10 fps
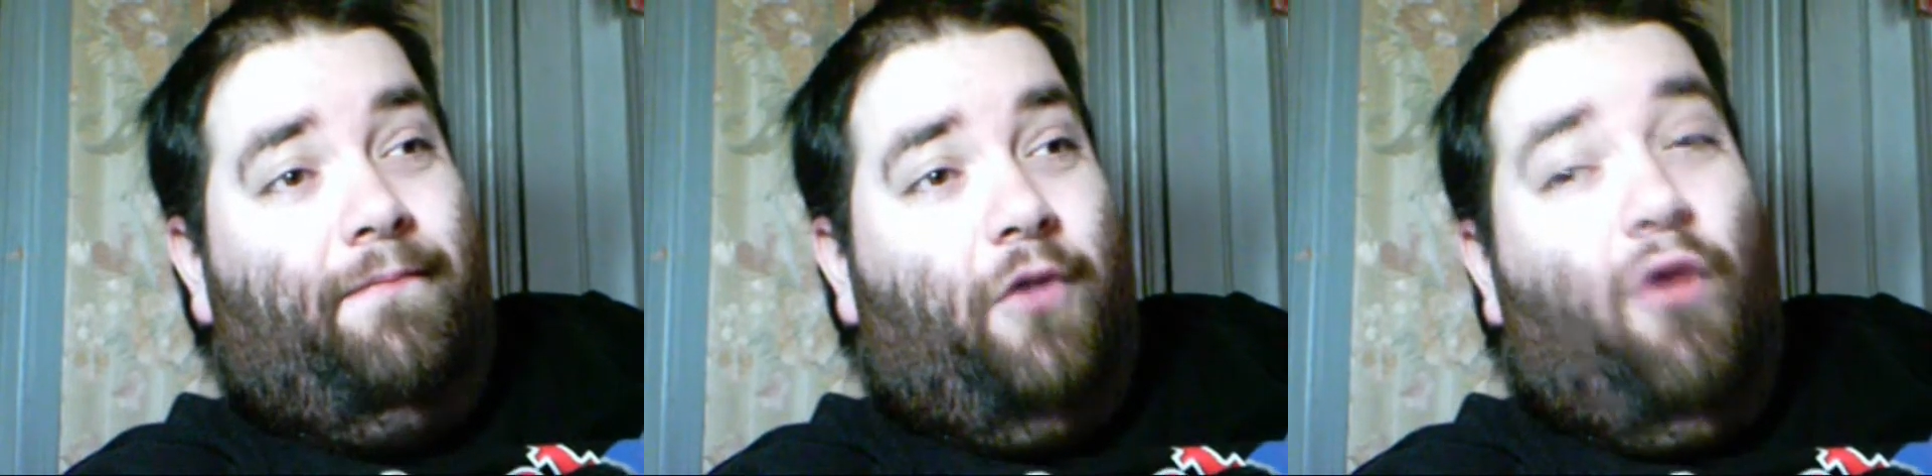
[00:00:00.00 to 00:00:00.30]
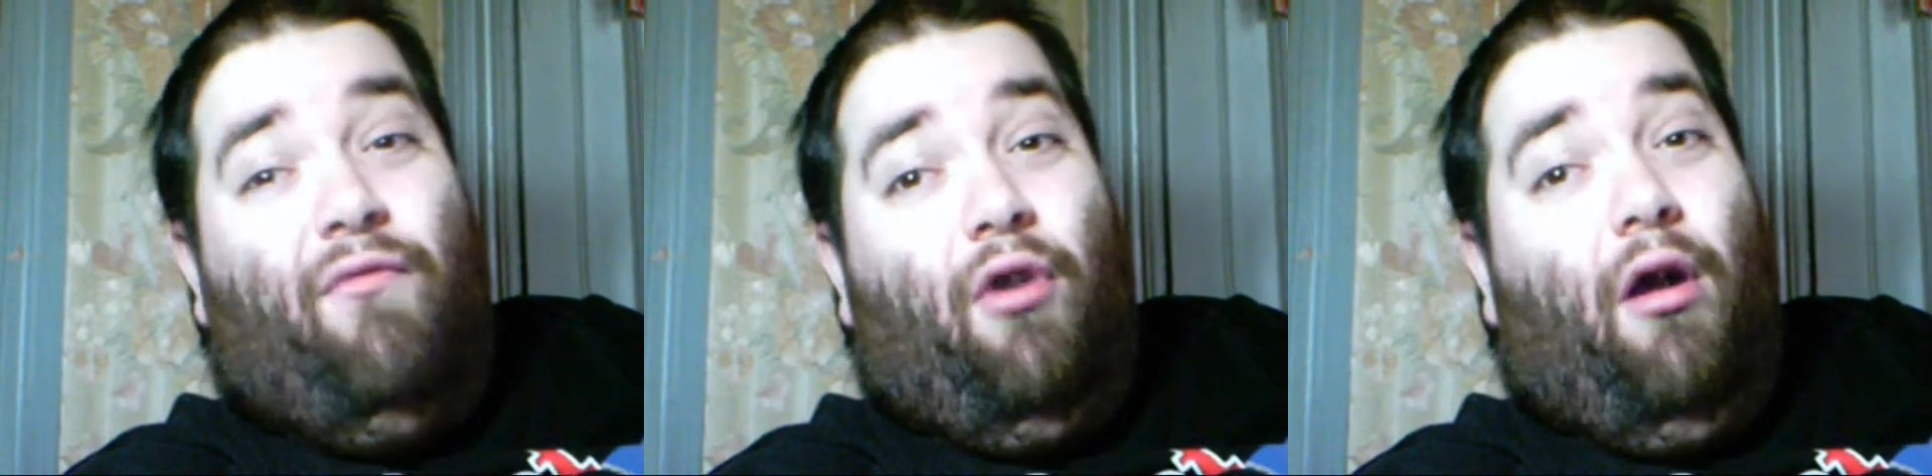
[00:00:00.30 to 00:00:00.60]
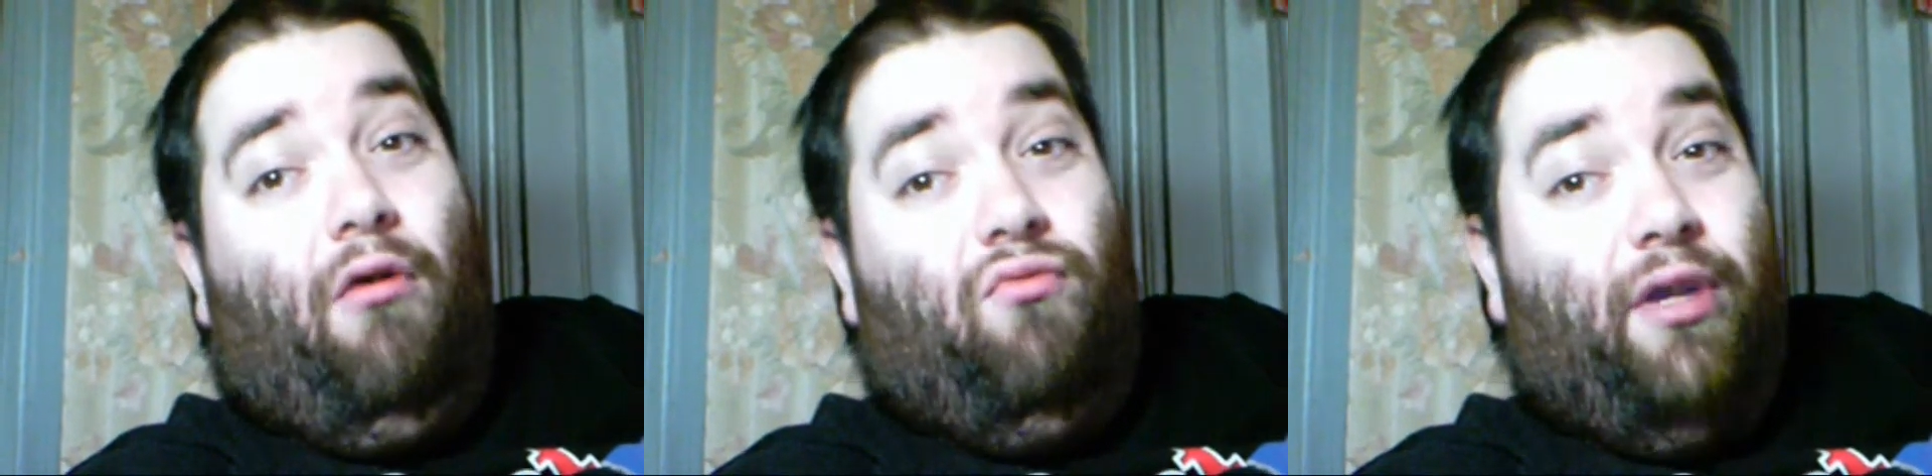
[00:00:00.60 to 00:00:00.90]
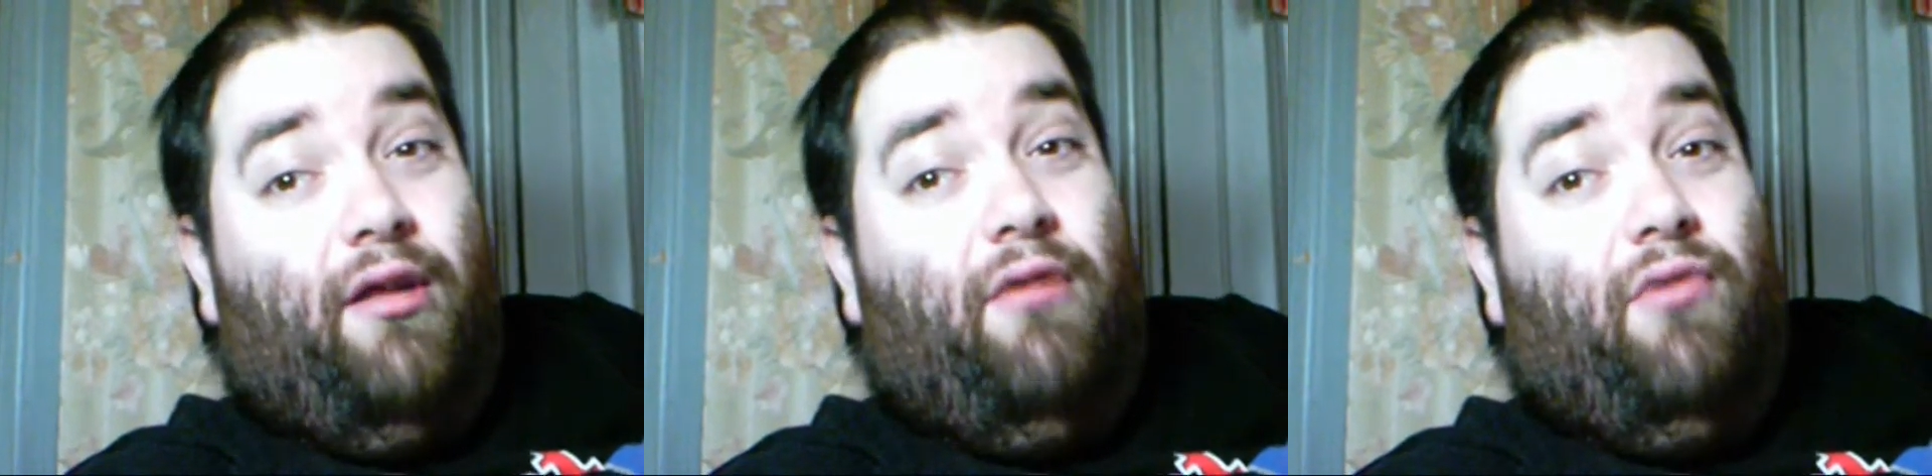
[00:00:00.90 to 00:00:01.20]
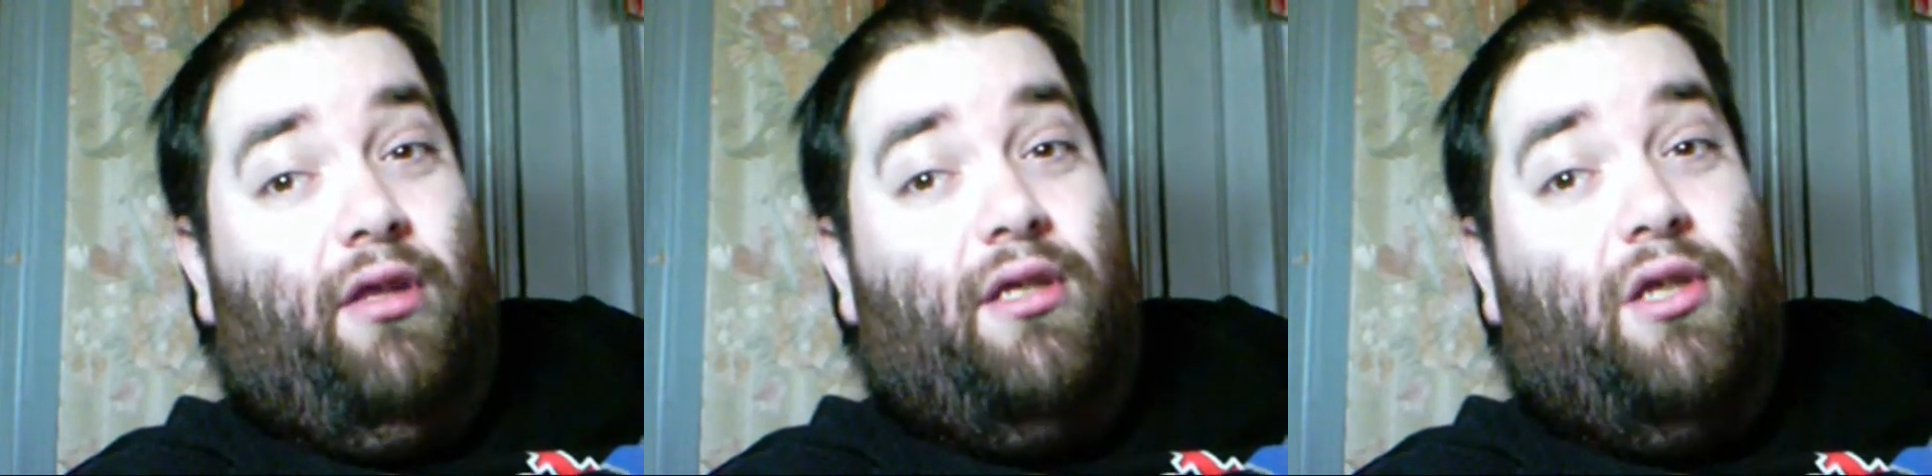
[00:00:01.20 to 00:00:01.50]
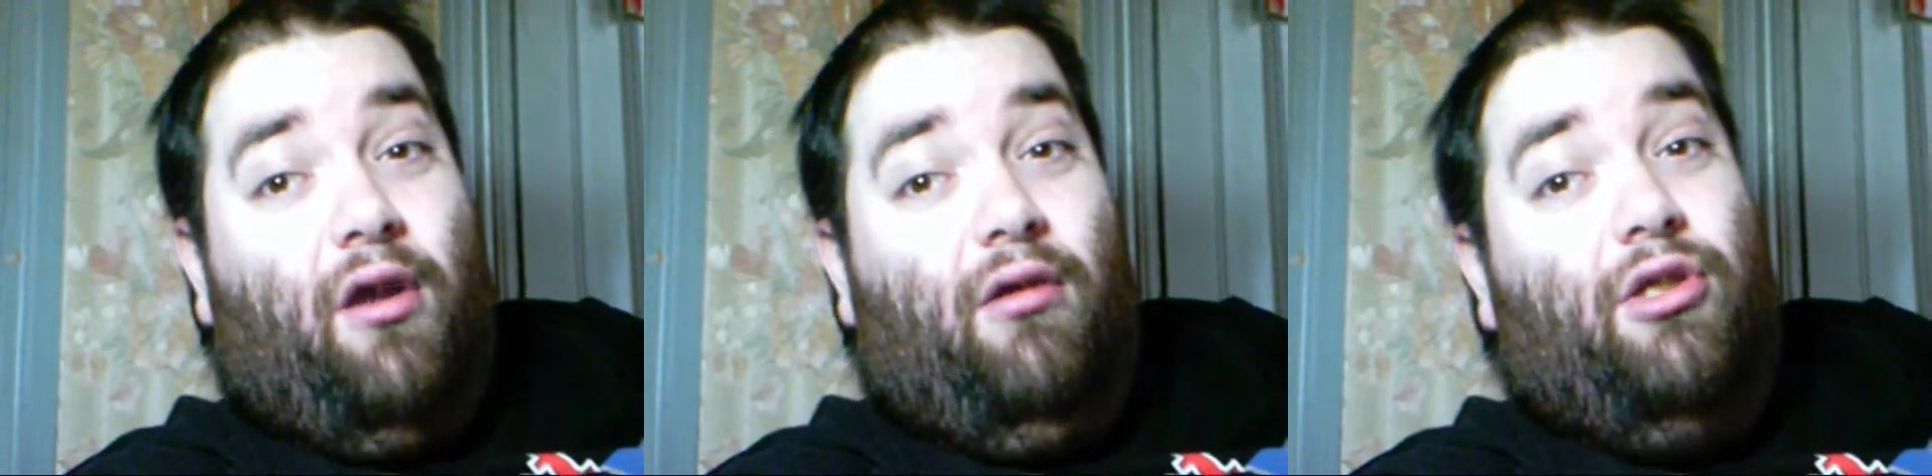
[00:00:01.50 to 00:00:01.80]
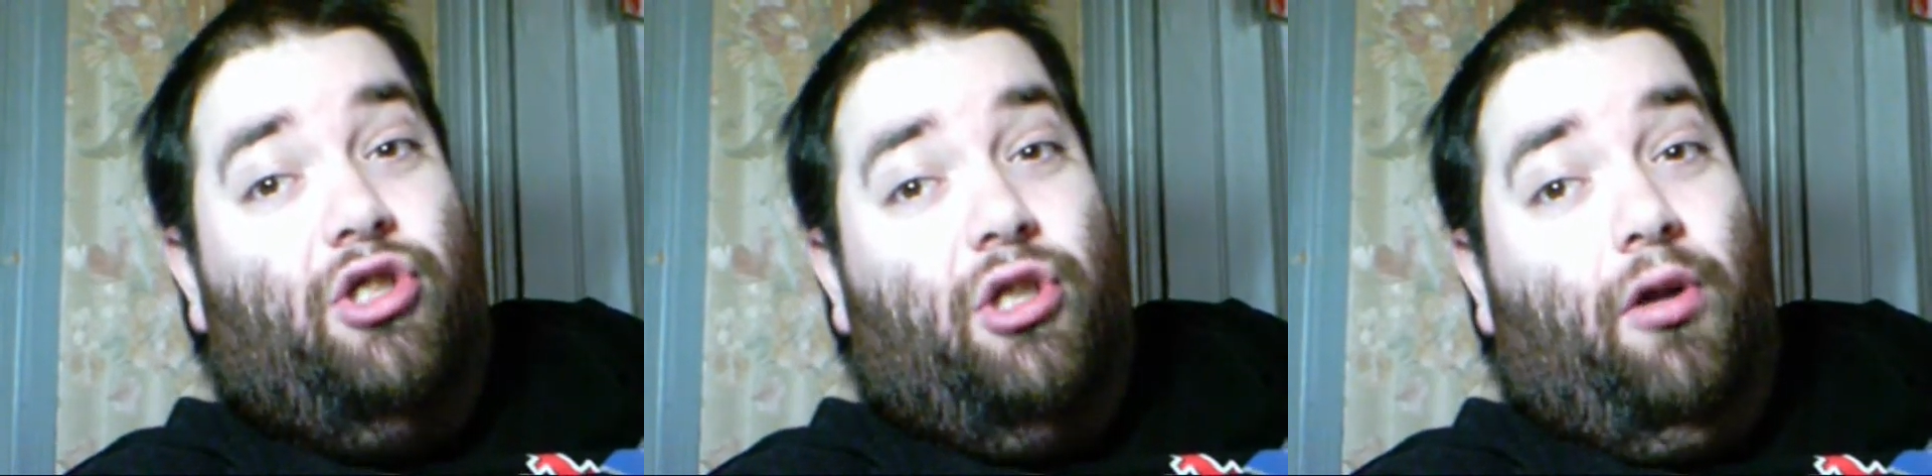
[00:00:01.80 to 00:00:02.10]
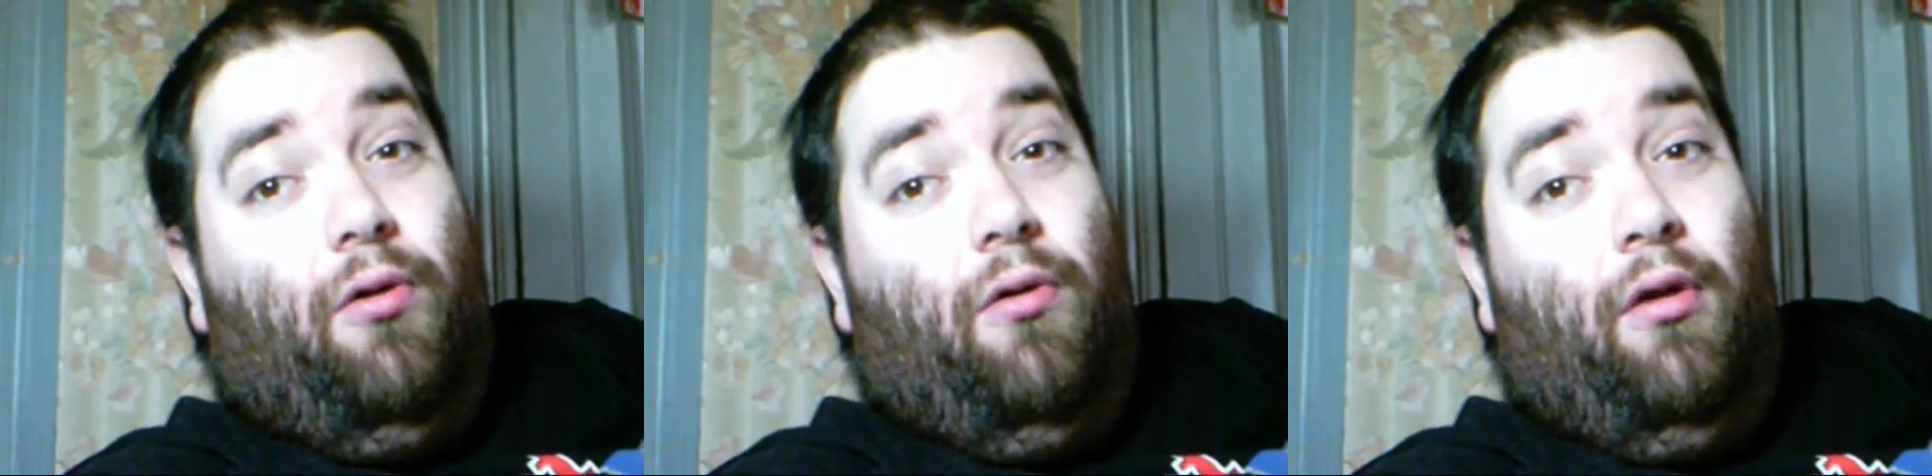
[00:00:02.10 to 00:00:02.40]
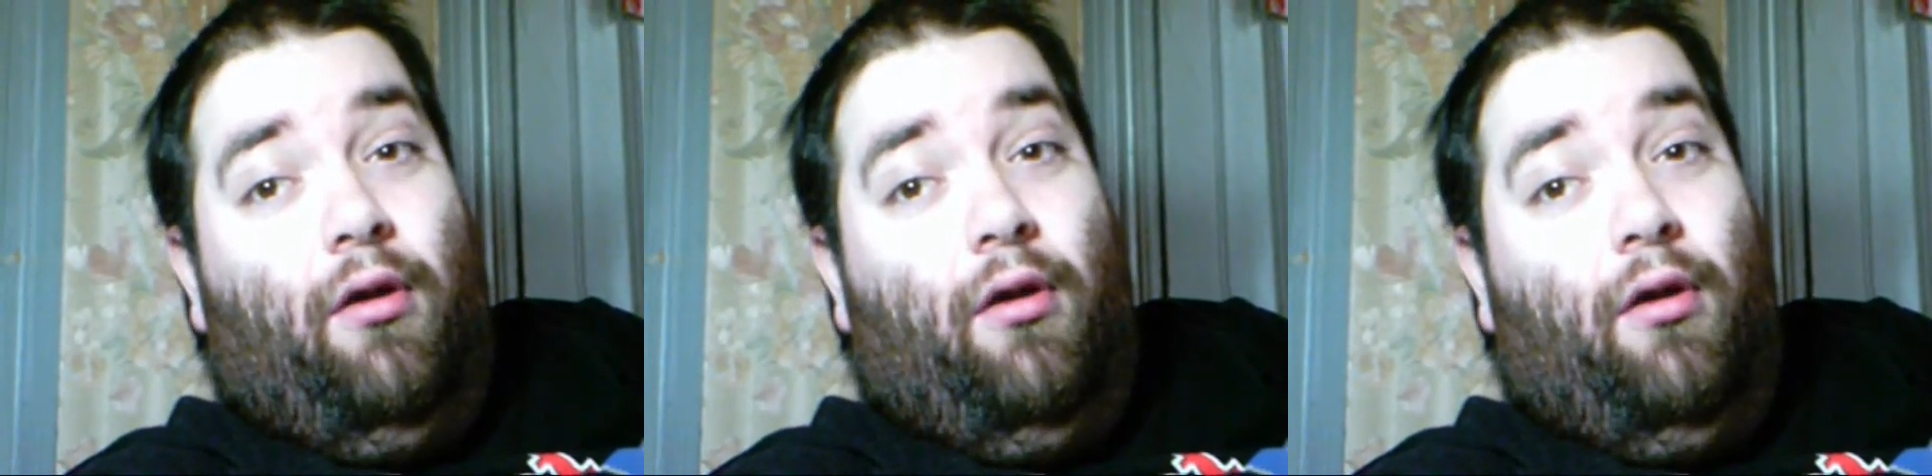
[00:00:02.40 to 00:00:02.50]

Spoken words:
Overall, really, really solid show.